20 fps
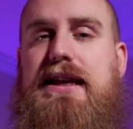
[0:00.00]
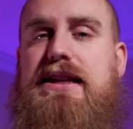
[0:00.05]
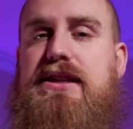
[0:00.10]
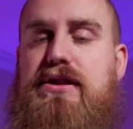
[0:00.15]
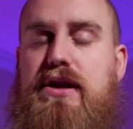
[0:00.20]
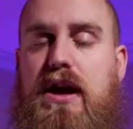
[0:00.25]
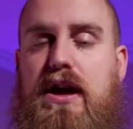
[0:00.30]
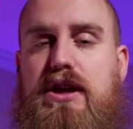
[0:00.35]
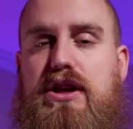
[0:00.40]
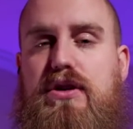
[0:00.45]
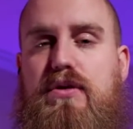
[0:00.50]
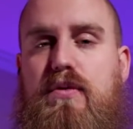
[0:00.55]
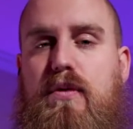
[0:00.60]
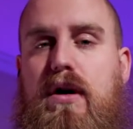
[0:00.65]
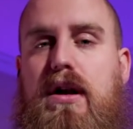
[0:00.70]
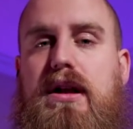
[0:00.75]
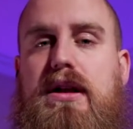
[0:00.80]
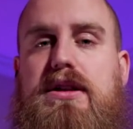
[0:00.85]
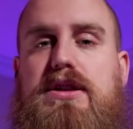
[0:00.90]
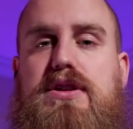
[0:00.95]
is you
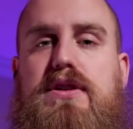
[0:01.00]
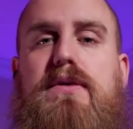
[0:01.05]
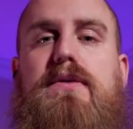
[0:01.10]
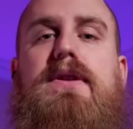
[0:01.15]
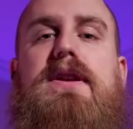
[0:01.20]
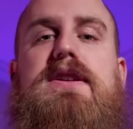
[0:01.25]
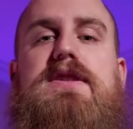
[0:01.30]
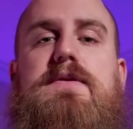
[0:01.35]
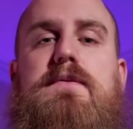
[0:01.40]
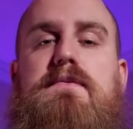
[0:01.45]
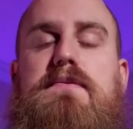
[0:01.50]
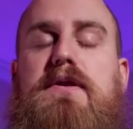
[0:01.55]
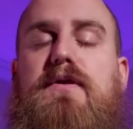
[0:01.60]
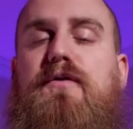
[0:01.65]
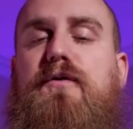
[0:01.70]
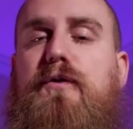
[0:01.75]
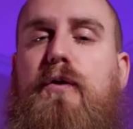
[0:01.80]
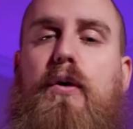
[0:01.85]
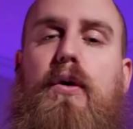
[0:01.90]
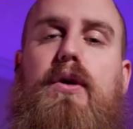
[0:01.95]
want to do this
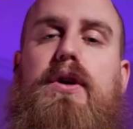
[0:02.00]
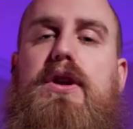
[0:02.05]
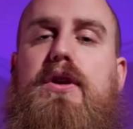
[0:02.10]
before